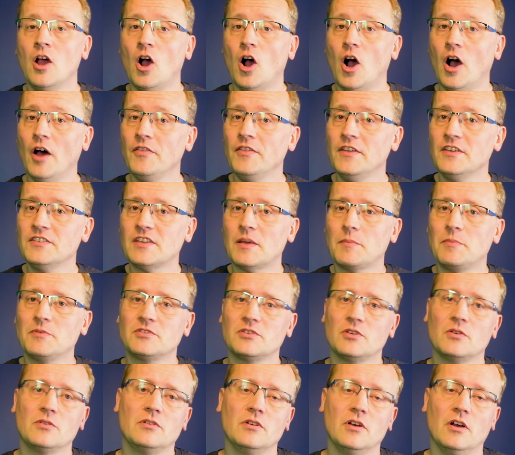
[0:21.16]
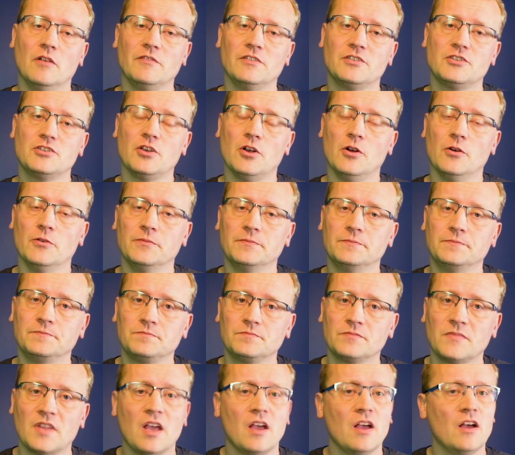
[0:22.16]
On this episode of the show,
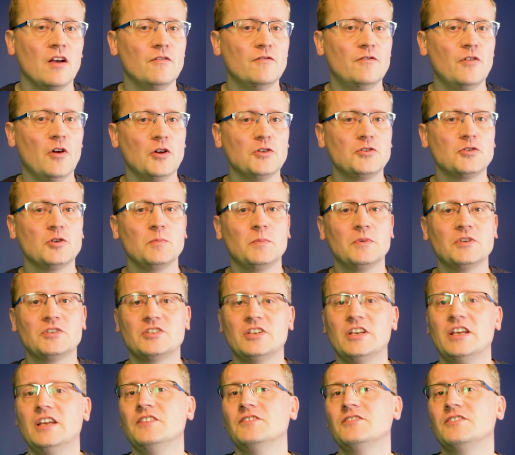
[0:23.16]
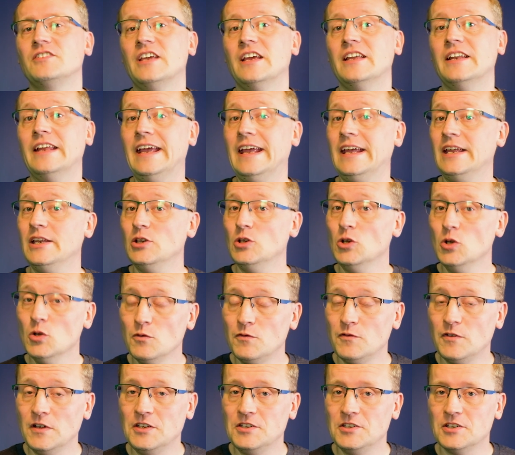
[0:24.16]
virtual machines get a new
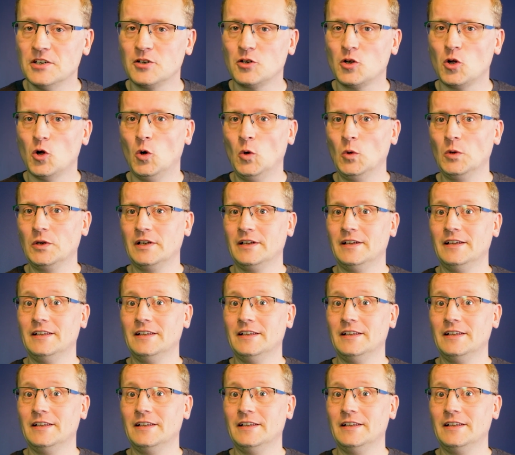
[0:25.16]
feature called